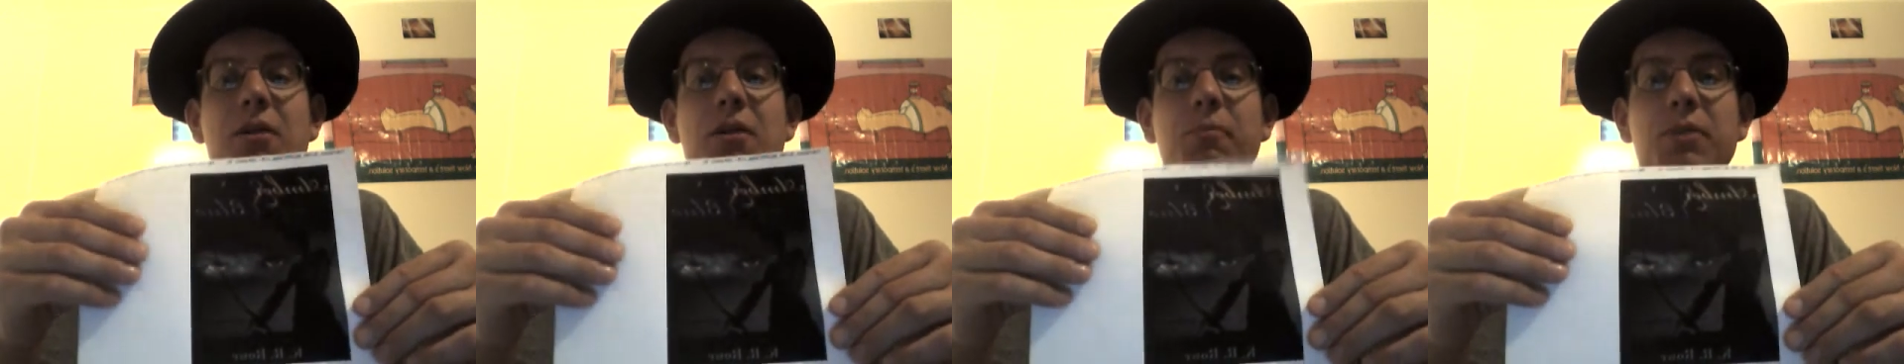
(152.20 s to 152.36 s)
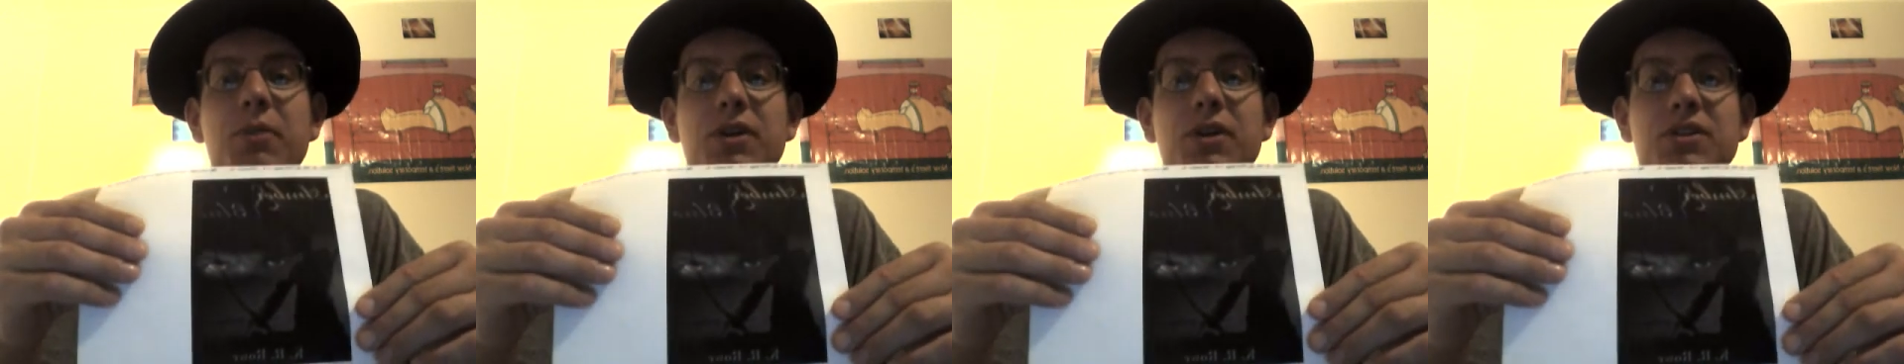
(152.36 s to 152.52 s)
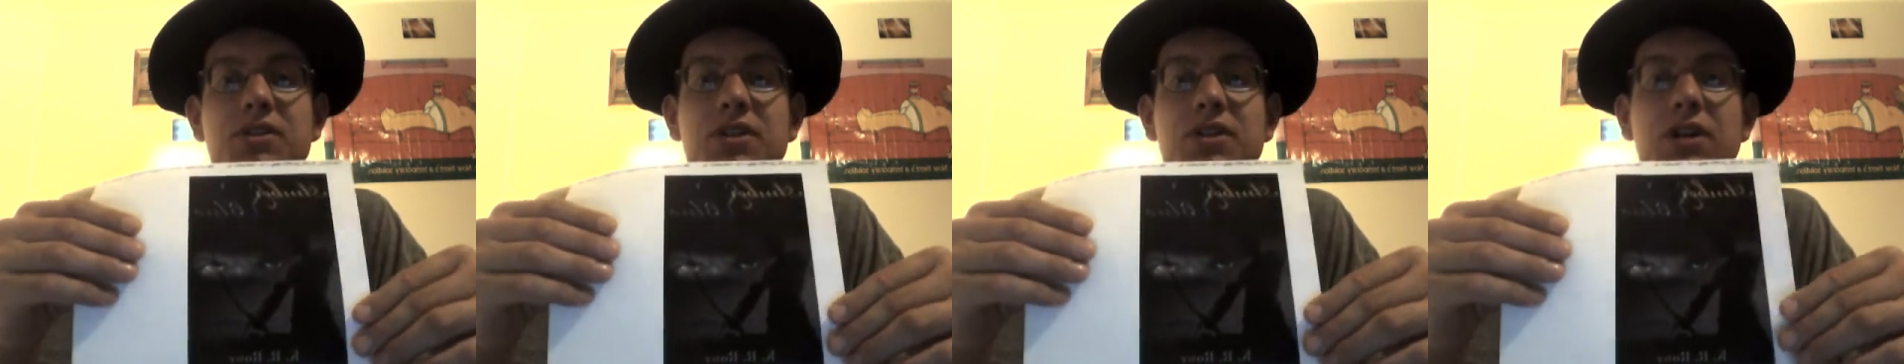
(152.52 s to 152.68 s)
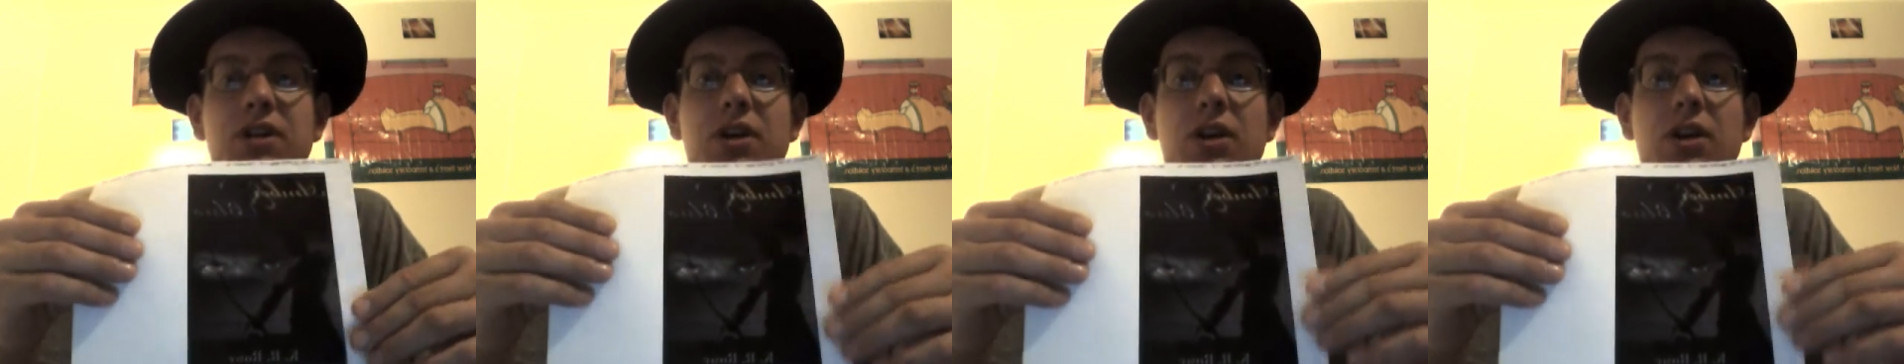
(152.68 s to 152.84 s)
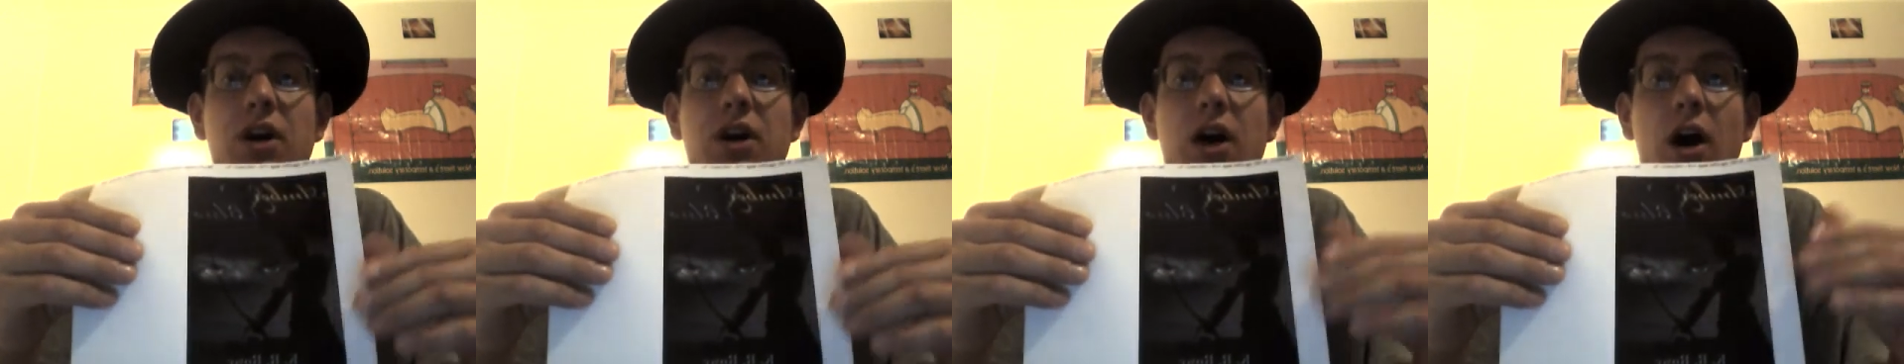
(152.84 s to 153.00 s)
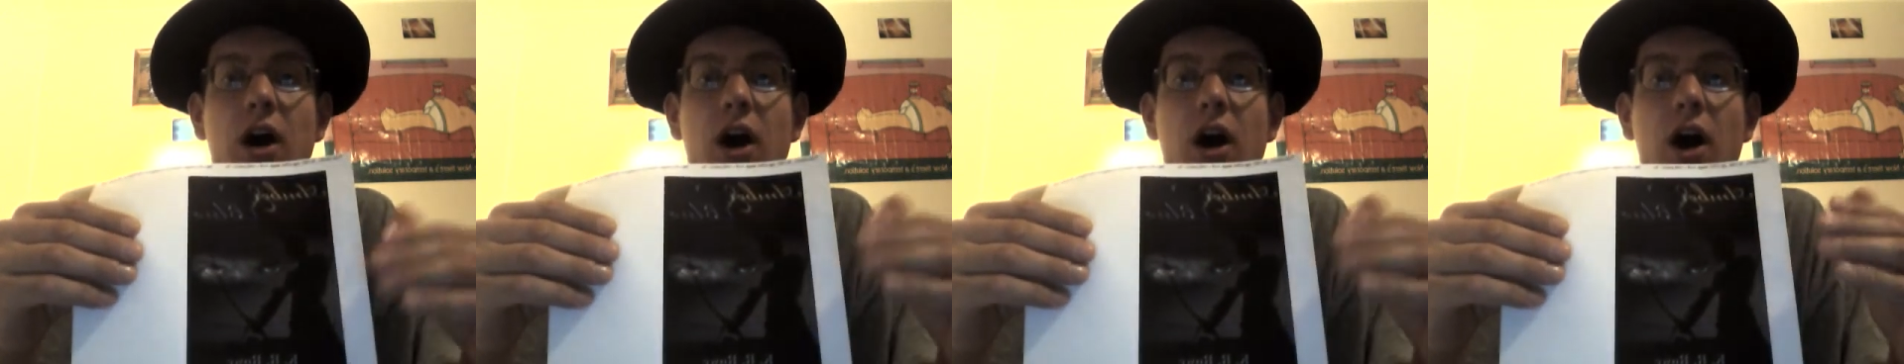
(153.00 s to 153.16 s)
But
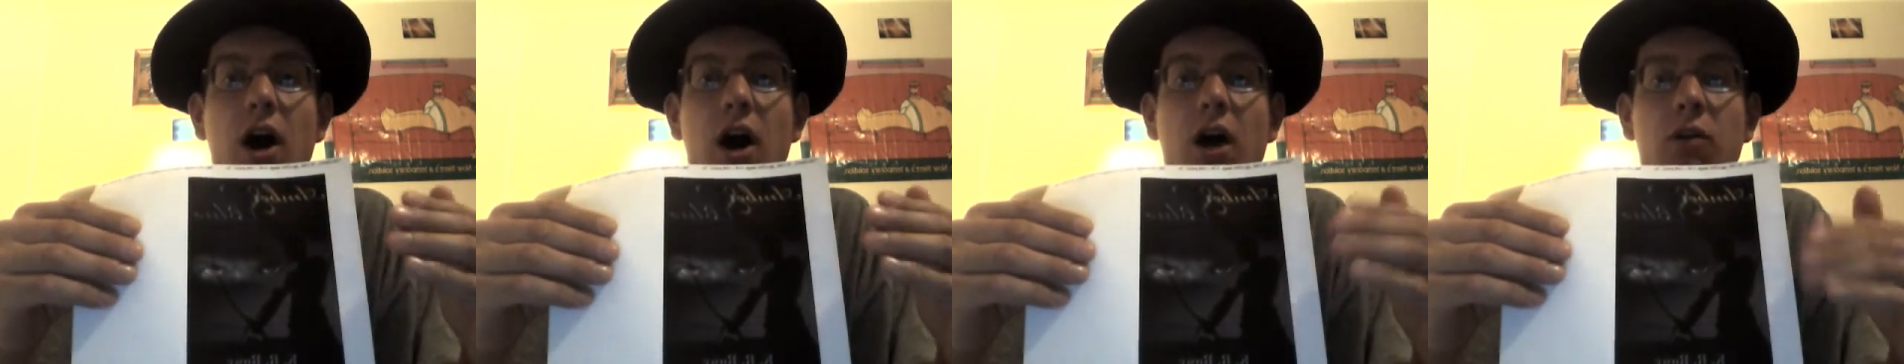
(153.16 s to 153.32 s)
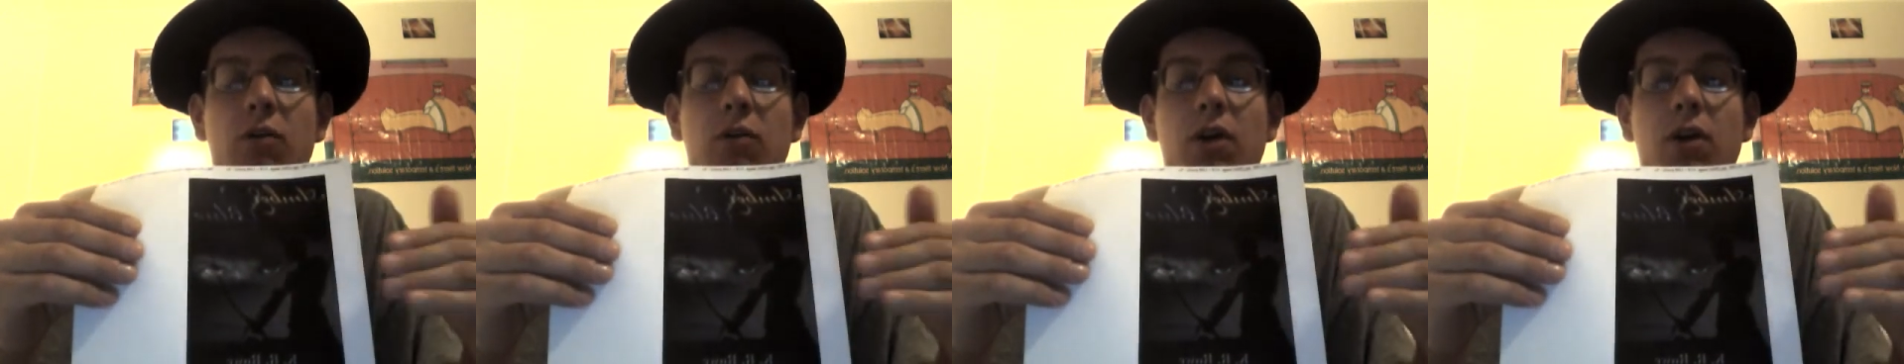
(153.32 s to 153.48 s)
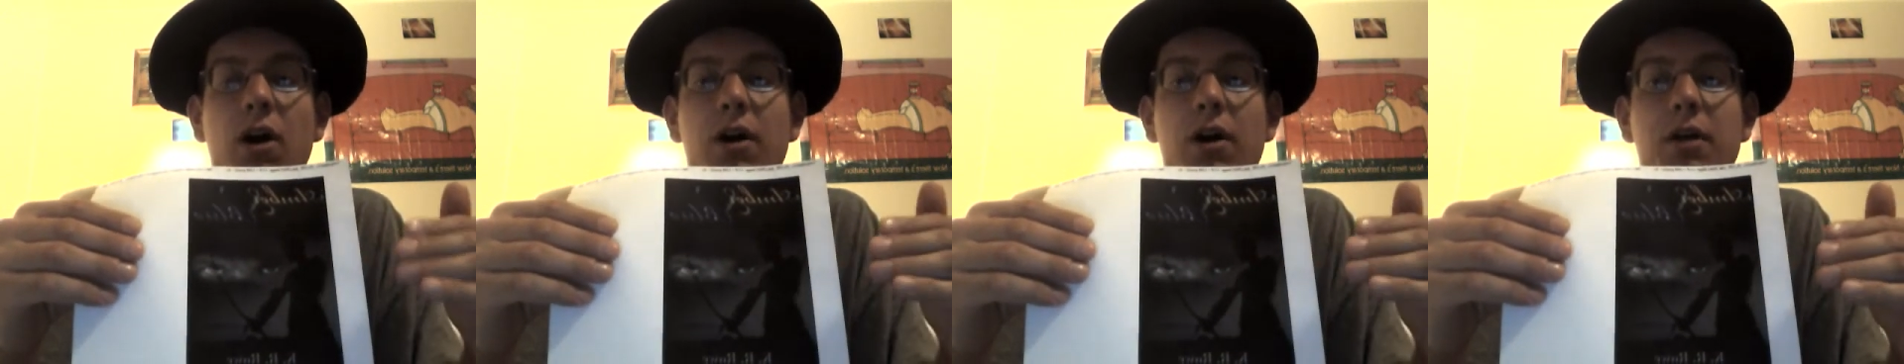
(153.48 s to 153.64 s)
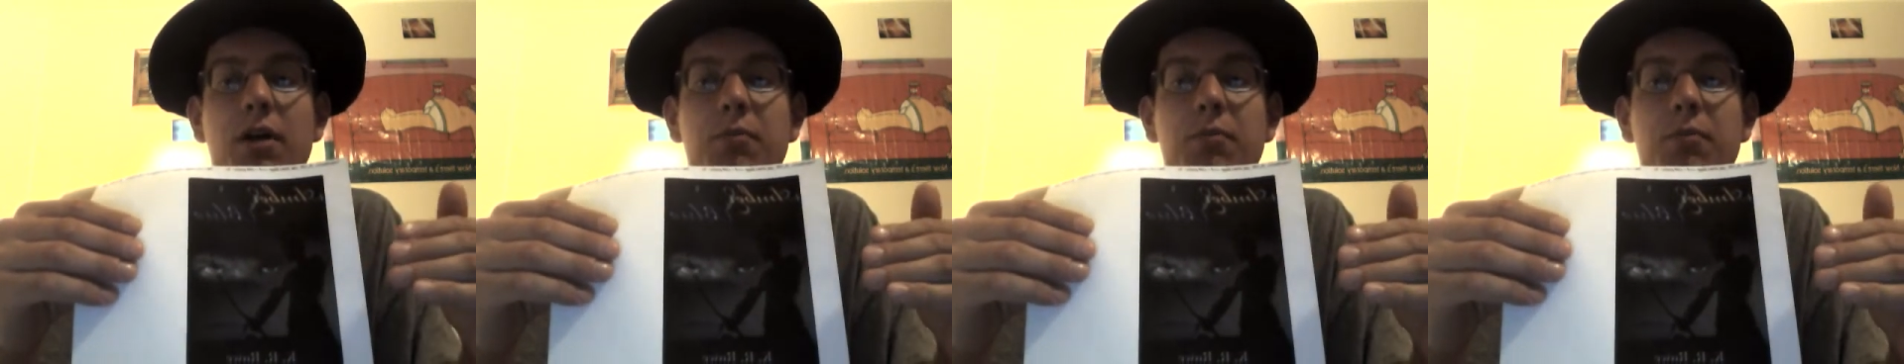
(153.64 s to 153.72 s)
uh, ar-